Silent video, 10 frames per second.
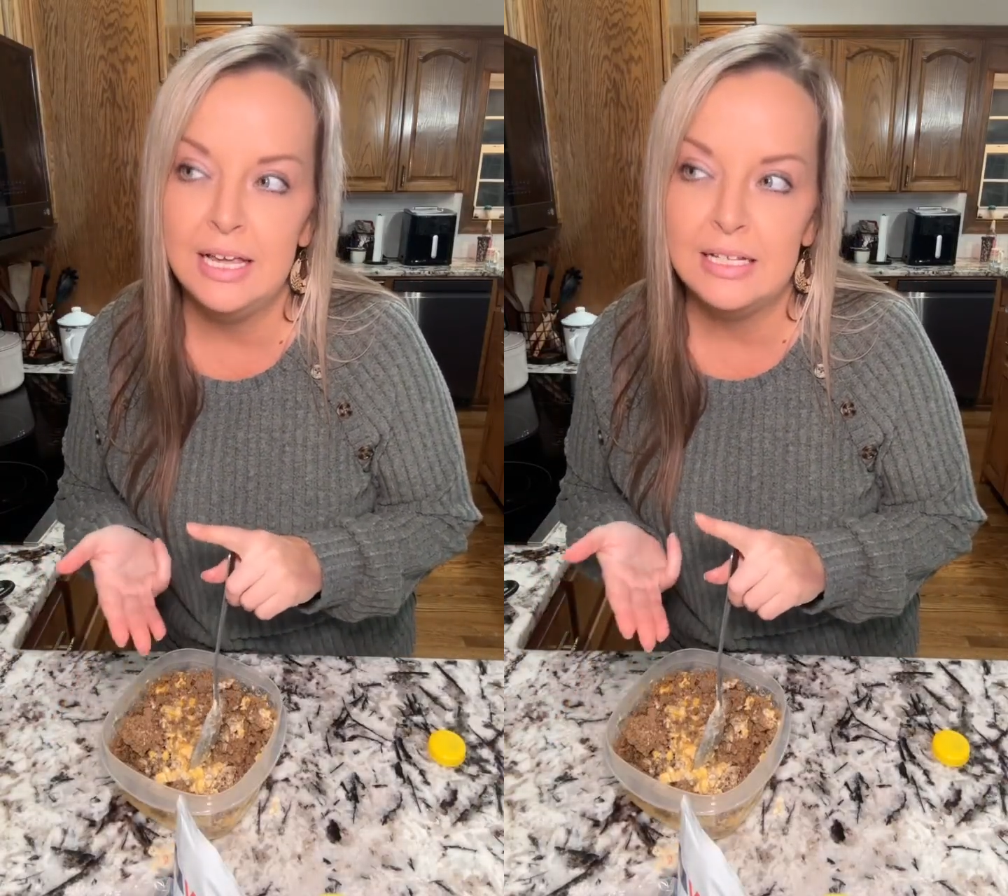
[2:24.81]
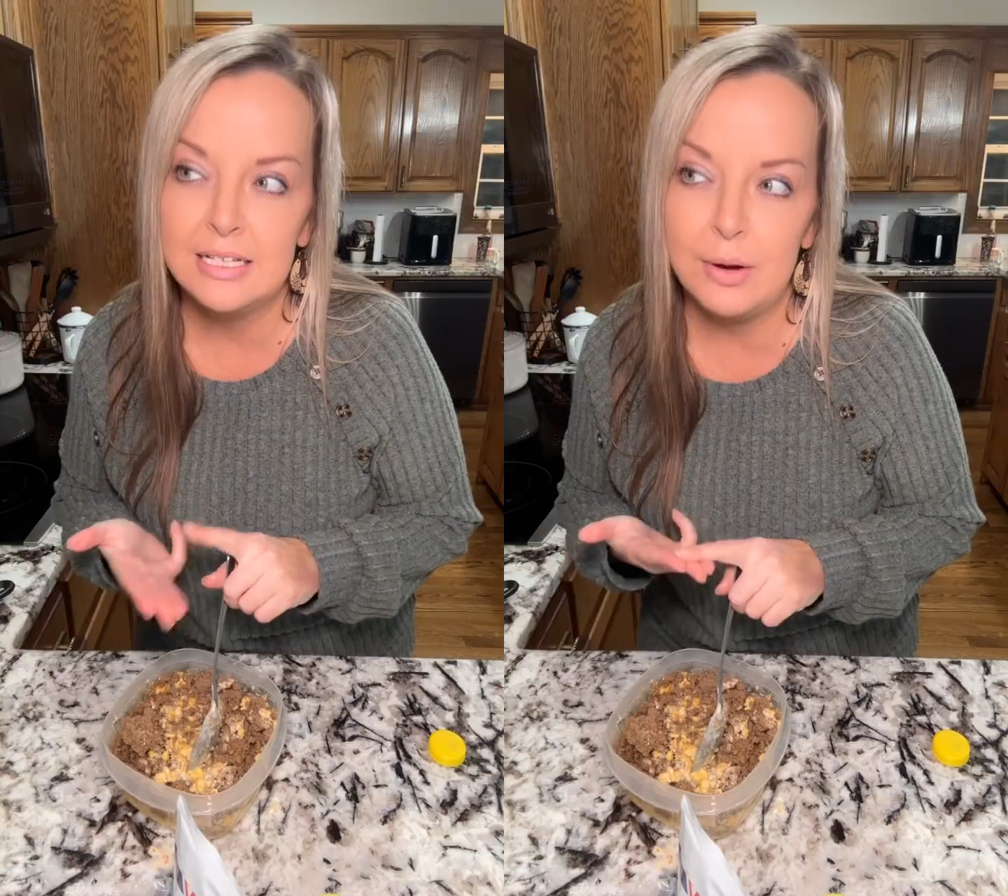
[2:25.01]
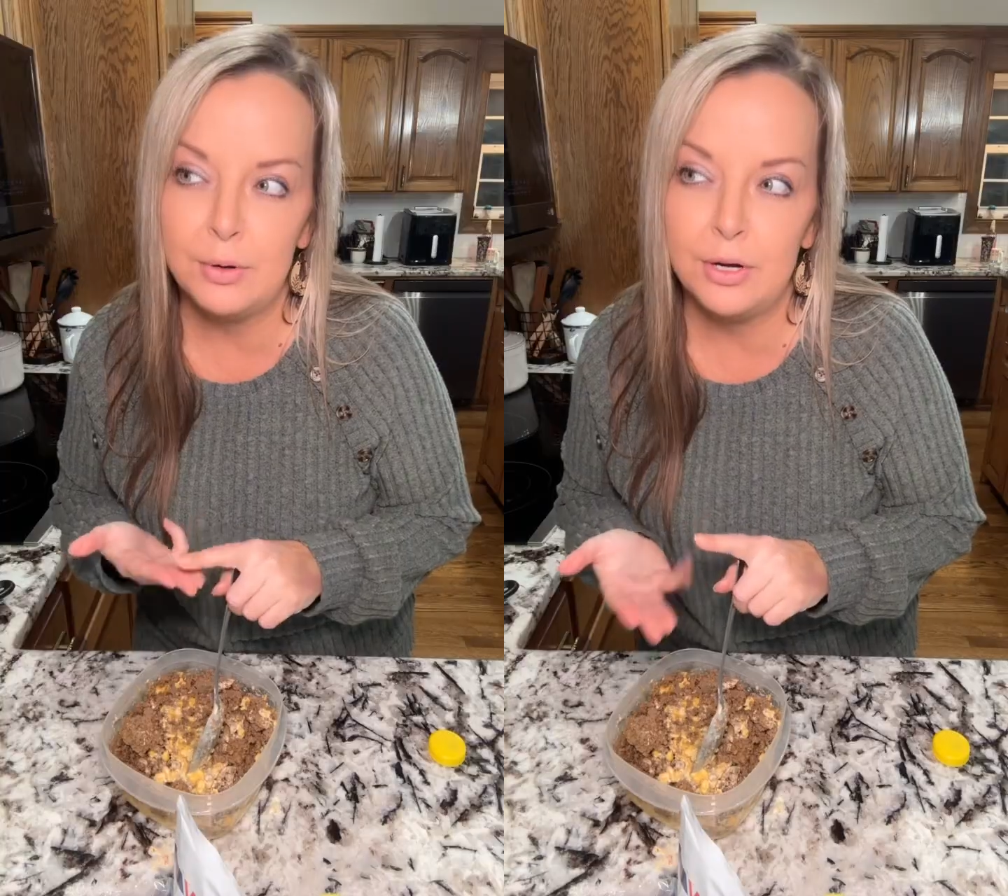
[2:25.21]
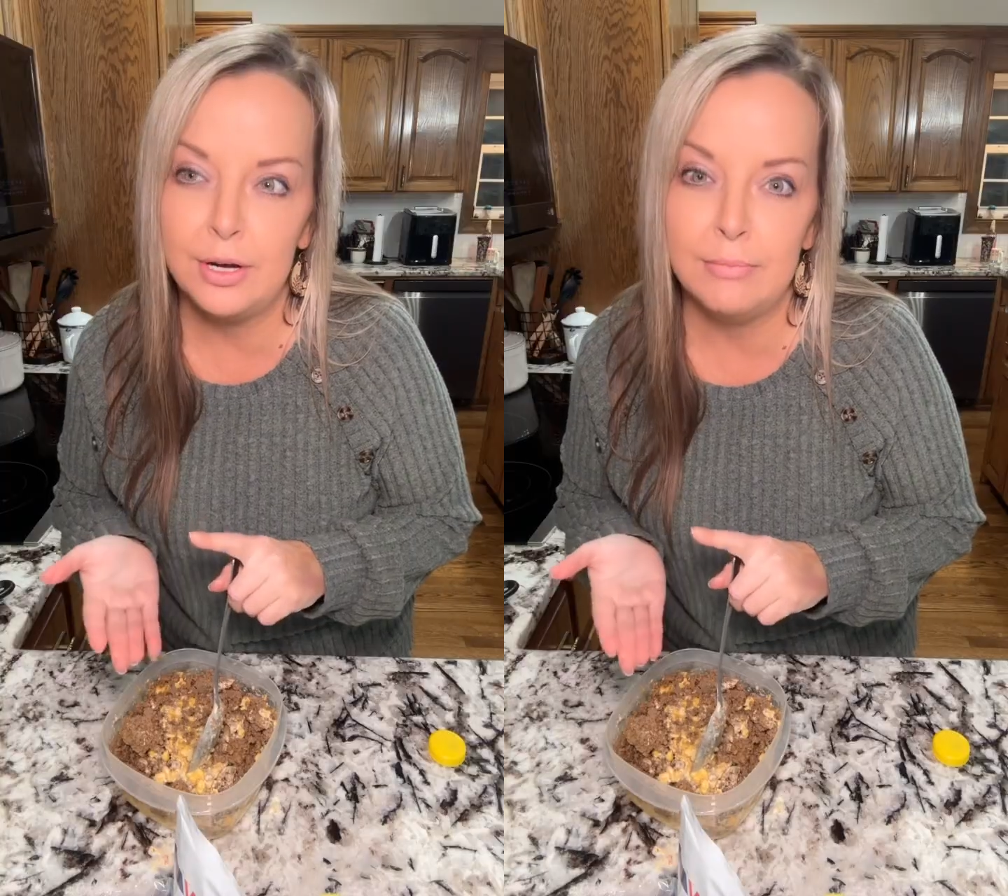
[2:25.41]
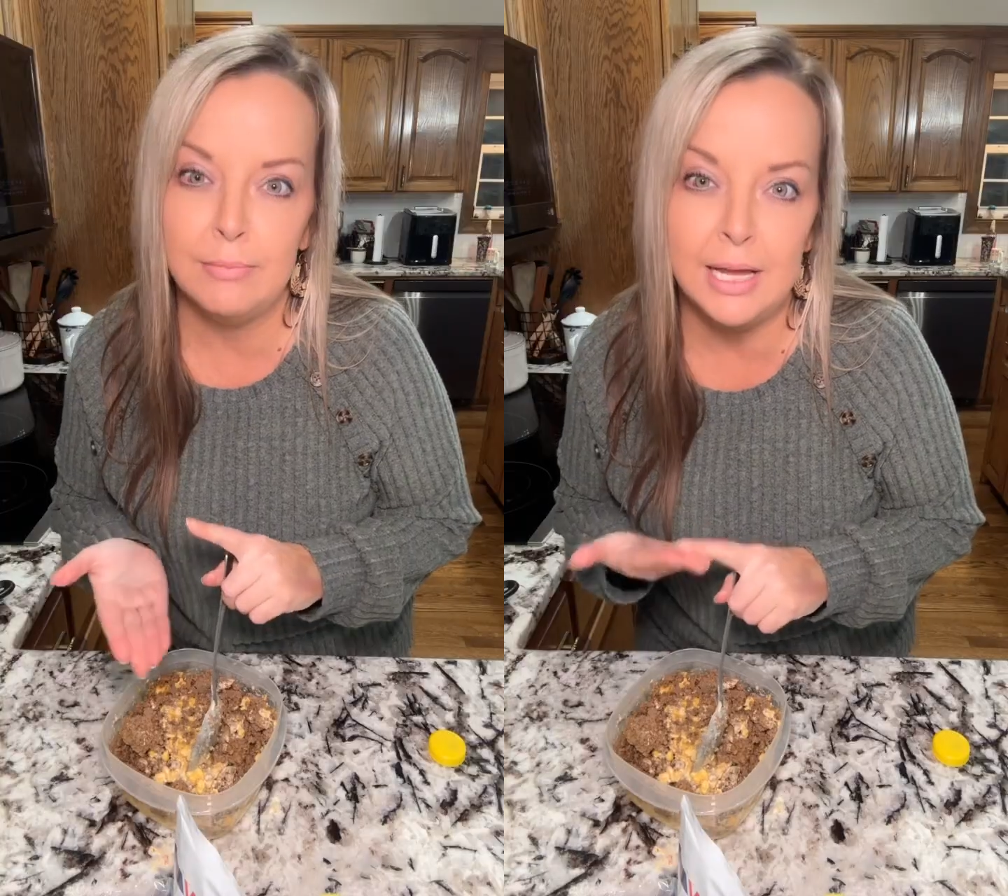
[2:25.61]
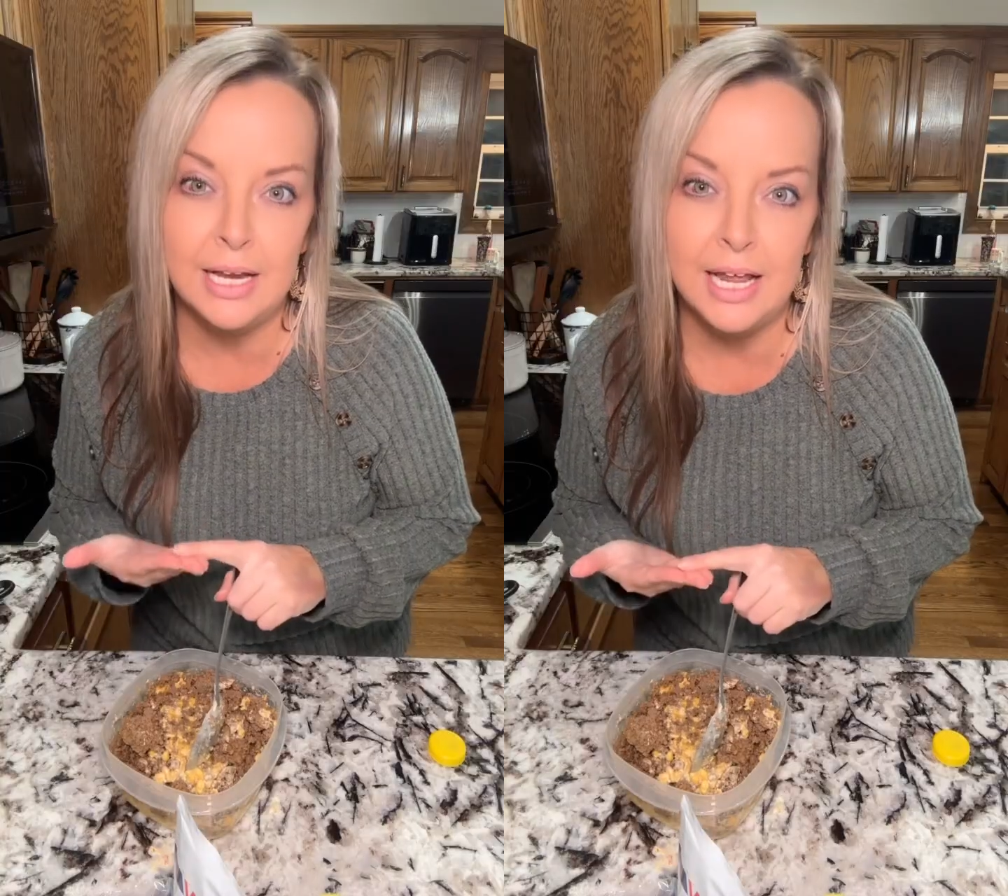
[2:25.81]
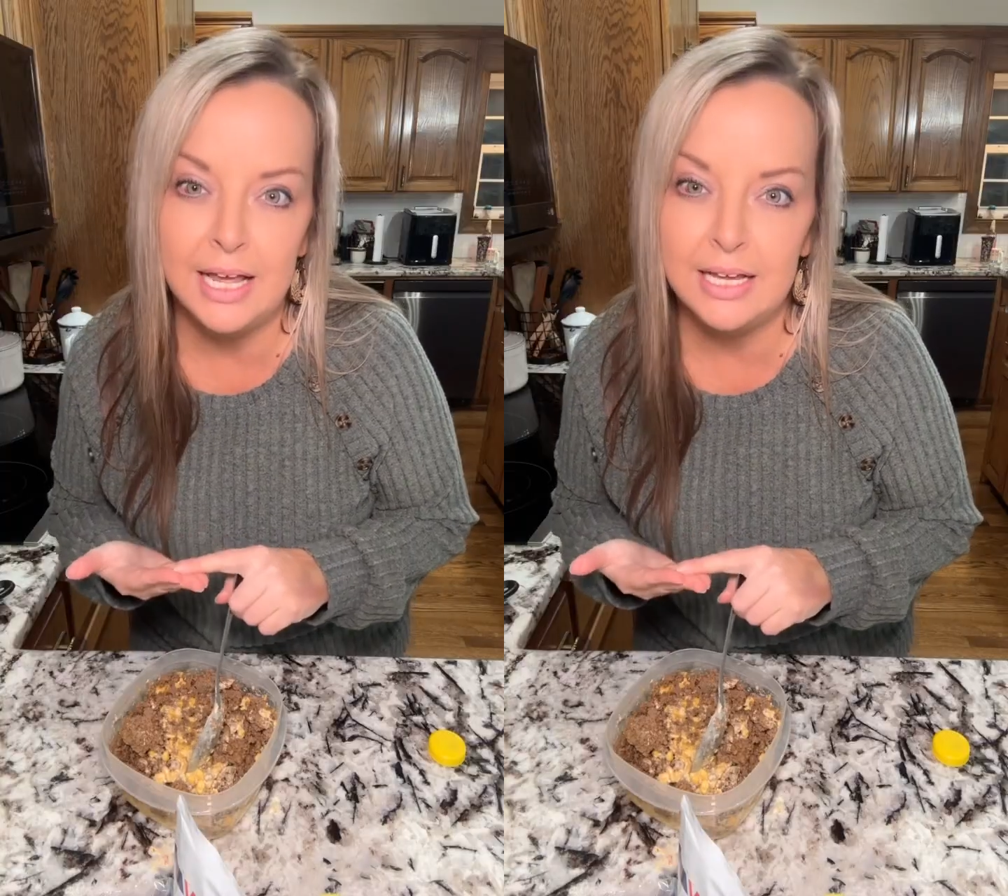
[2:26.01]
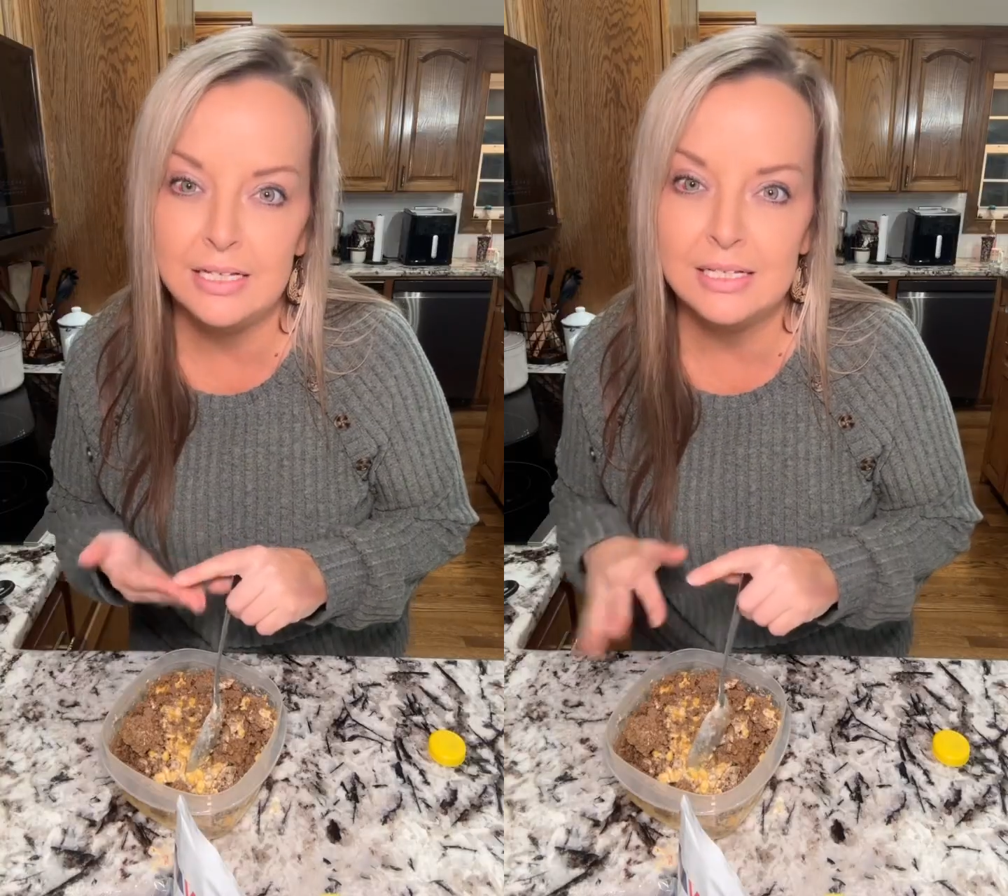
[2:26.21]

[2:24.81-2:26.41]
sour cream, mayonnaise,